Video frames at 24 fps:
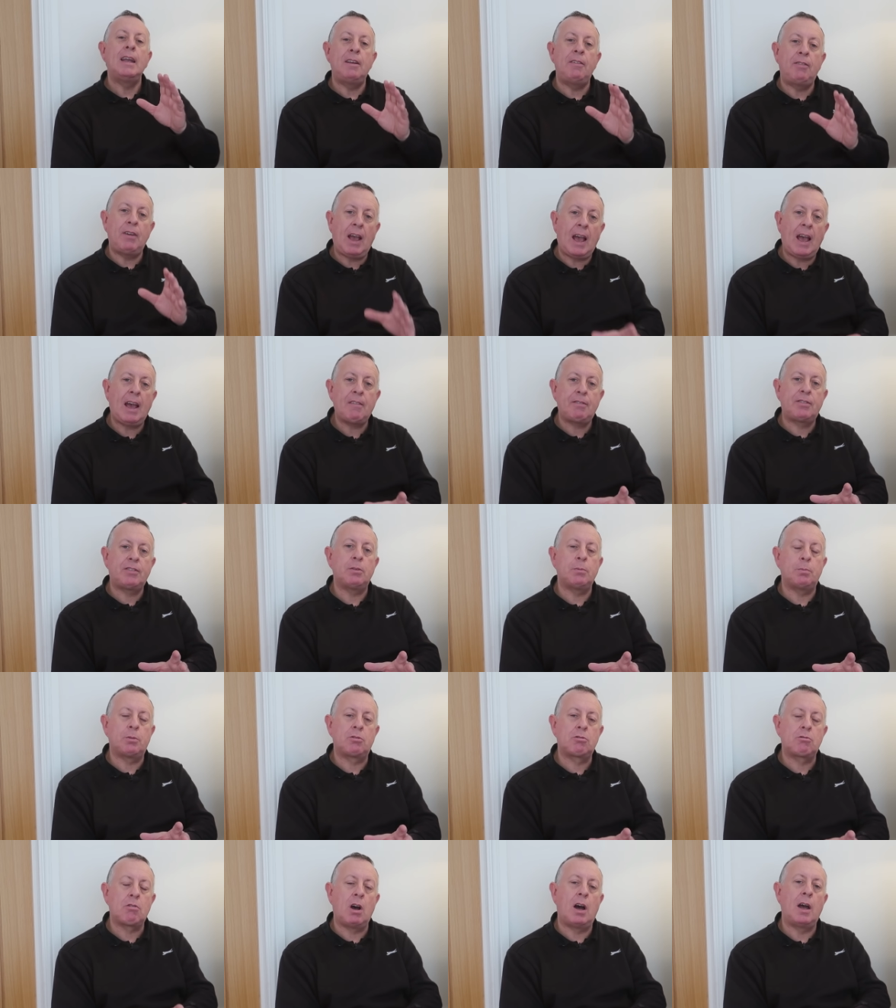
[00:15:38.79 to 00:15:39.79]
And if you have
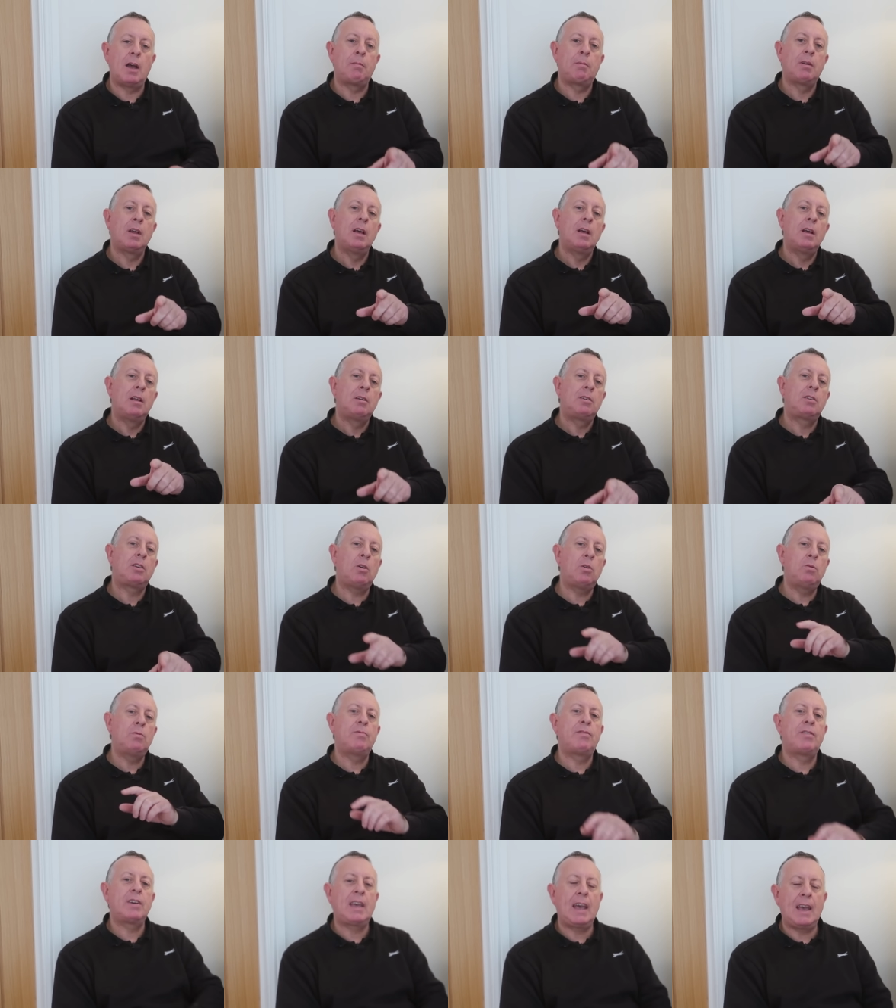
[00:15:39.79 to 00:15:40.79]
subscribed,
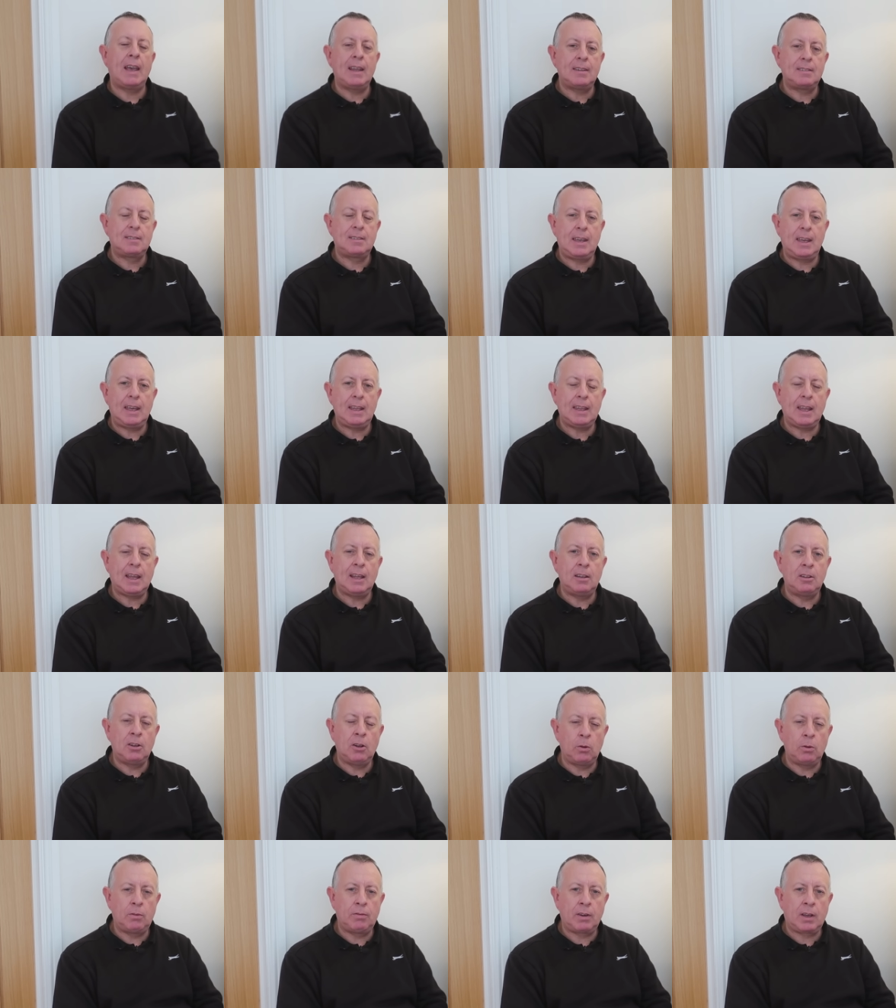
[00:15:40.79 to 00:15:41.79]
don't forget to hit
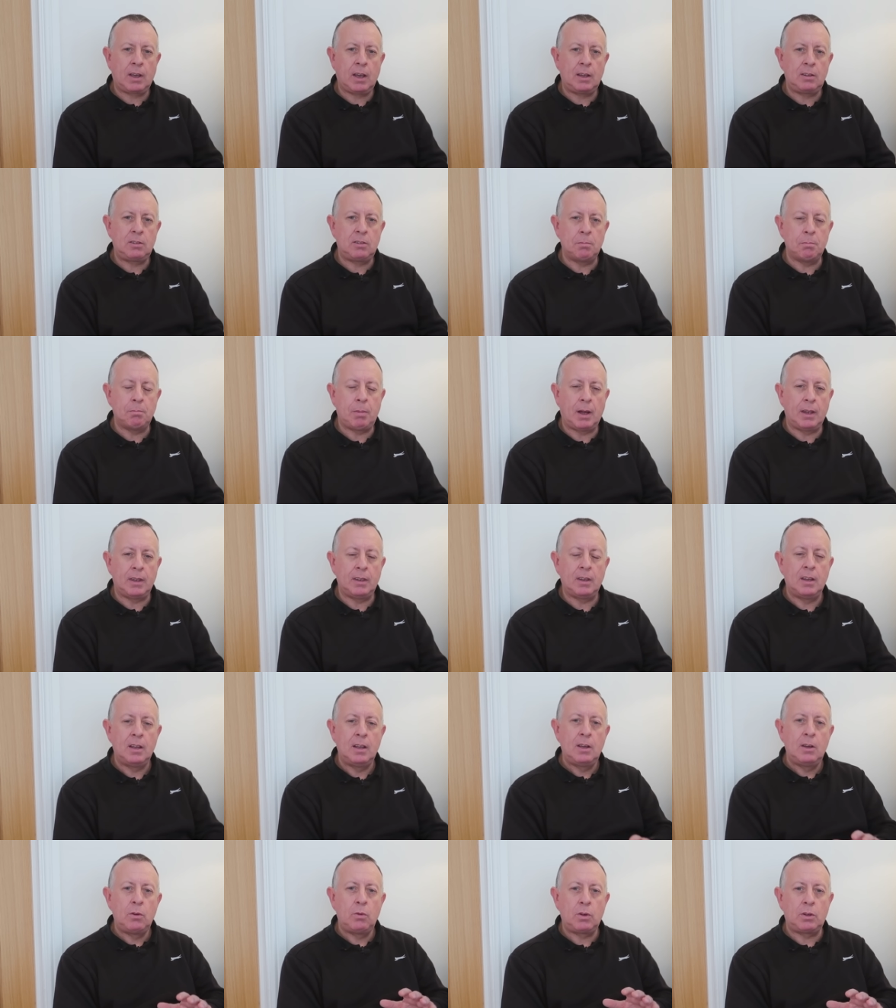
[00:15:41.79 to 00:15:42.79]
that notification
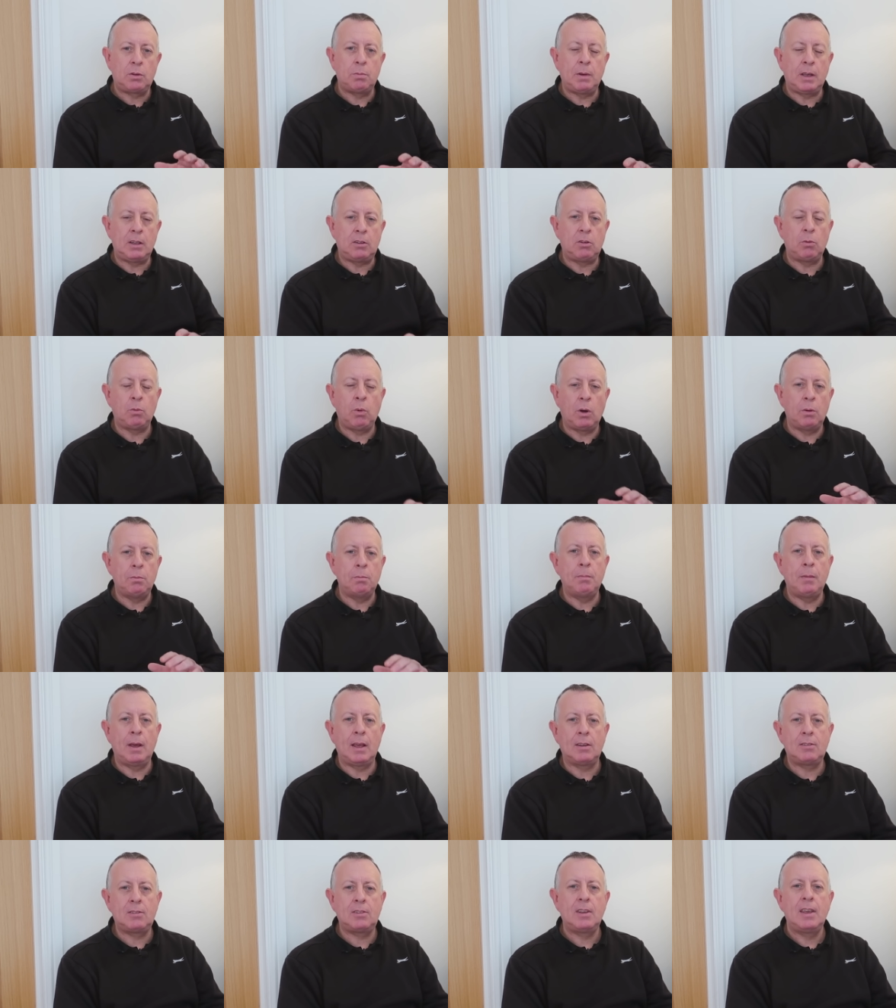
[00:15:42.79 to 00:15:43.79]
button, which means you
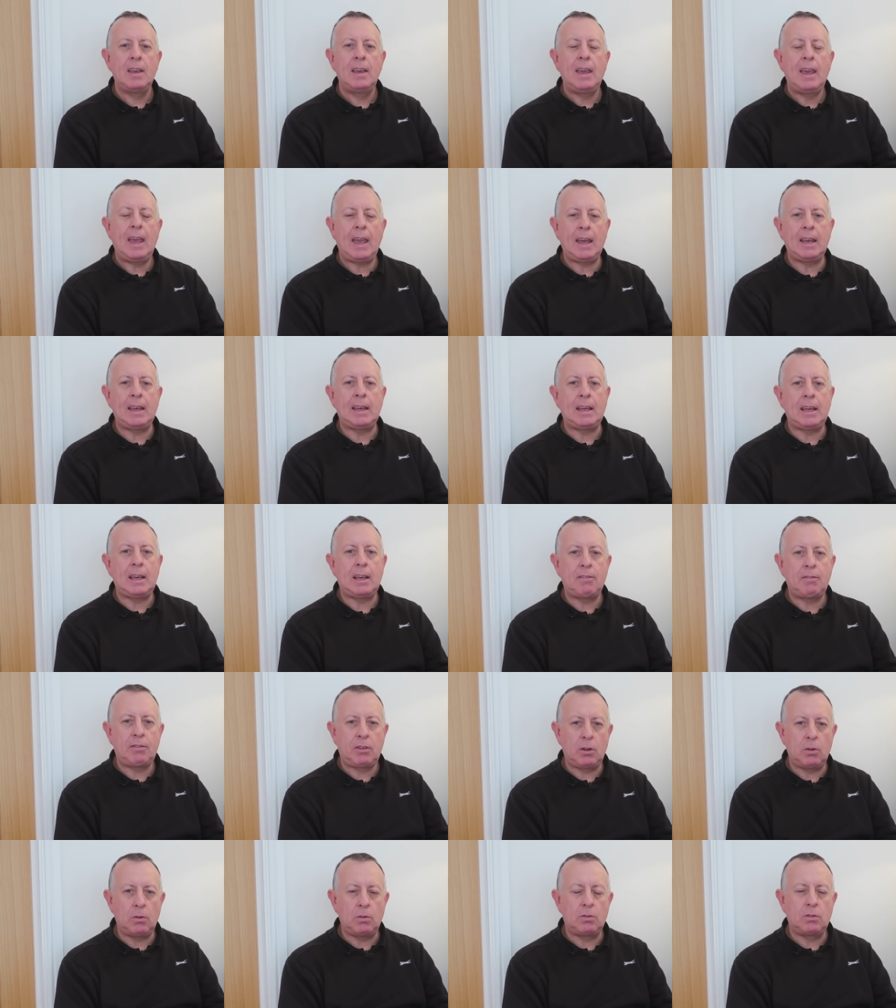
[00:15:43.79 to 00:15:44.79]
won't miss
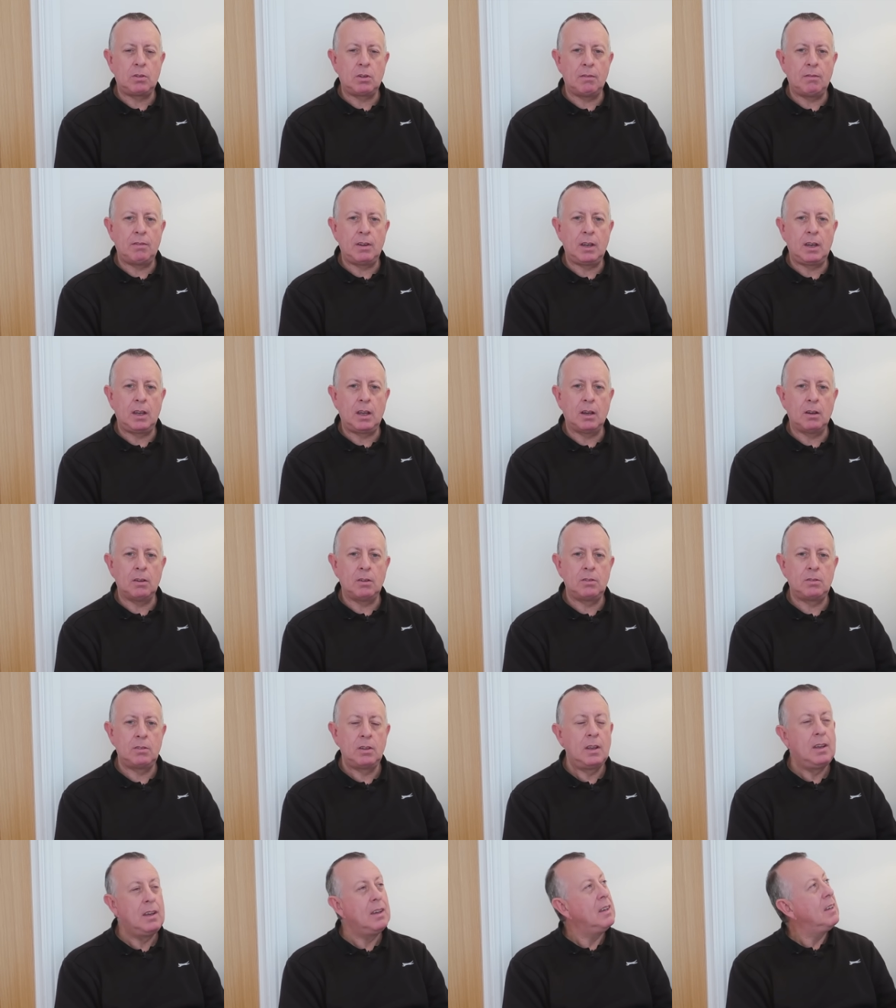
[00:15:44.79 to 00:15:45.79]
any future
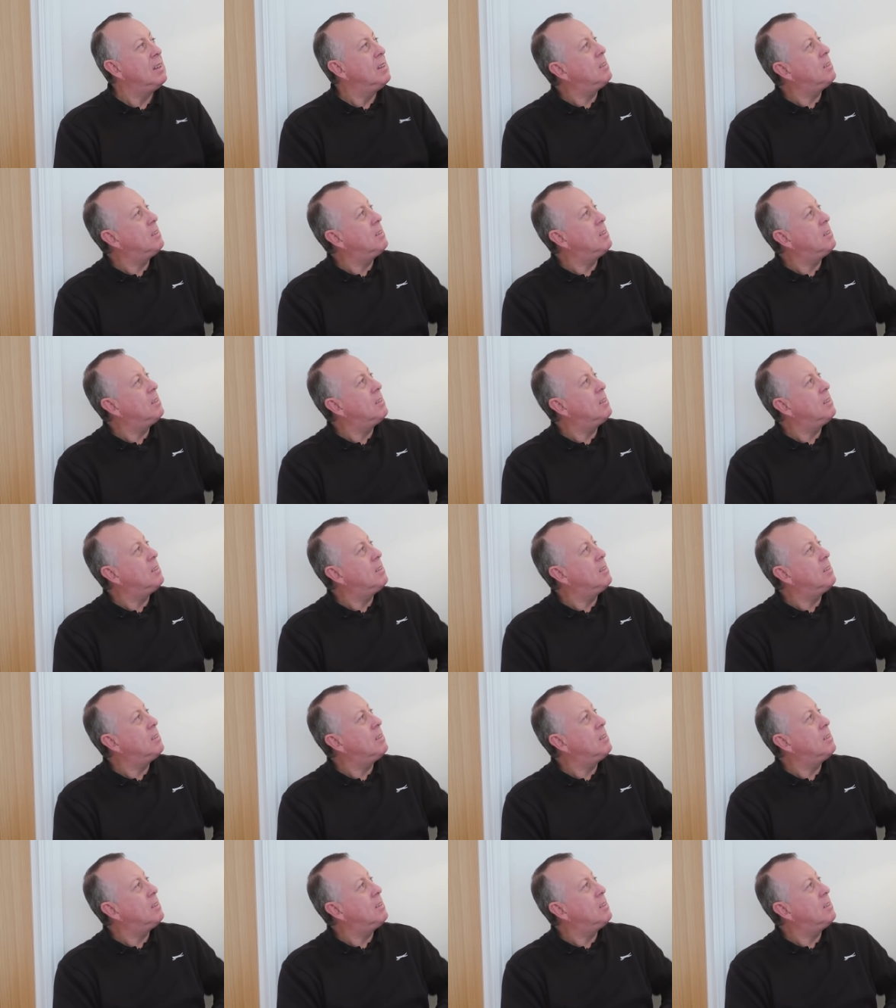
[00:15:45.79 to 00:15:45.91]
videos.